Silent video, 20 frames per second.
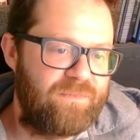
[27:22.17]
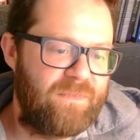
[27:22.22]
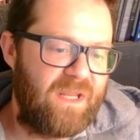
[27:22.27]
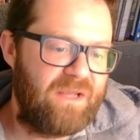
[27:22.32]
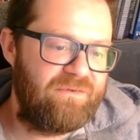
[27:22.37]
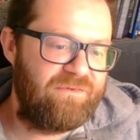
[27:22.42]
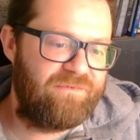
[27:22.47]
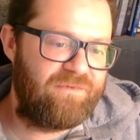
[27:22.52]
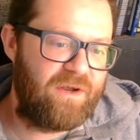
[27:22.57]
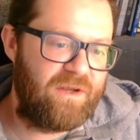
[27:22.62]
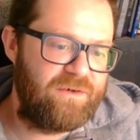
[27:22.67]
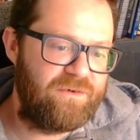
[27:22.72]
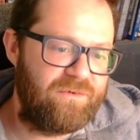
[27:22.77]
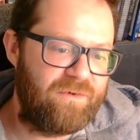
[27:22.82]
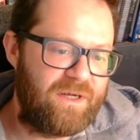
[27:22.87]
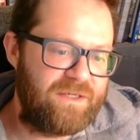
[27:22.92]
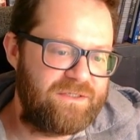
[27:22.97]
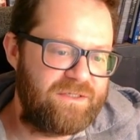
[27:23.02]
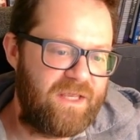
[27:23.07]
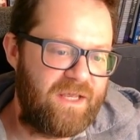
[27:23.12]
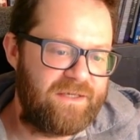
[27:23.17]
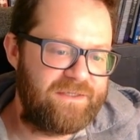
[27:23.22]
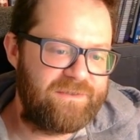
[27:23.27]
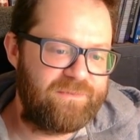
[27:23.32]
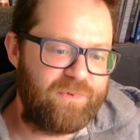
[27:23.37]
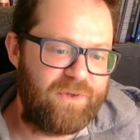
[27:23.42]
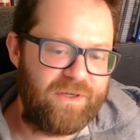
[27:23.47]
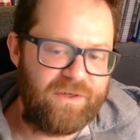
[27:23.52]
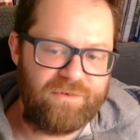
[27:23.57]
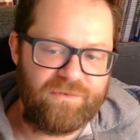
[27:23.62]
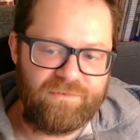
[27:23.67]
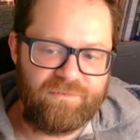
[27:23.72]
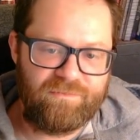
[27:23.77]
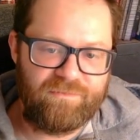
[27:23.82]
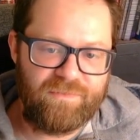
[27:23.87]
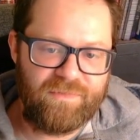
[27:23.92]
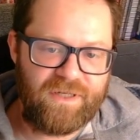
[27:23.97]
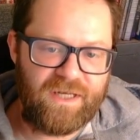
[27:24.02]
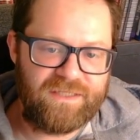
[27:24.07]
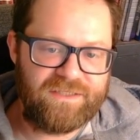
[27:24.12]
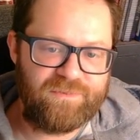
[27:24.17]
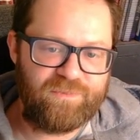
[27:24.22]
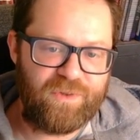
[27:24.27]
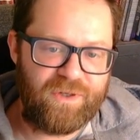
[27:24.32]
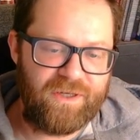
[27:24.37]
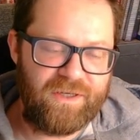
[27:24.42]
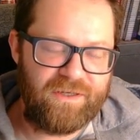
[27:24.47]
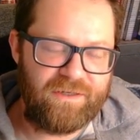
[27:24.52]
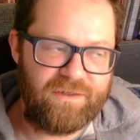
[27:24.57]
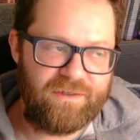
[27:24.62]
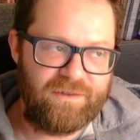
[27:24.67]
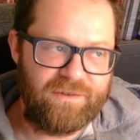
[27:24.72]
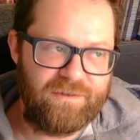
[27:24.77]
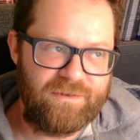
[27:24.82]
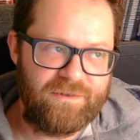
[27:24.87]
I have a friend who watched Casablanca,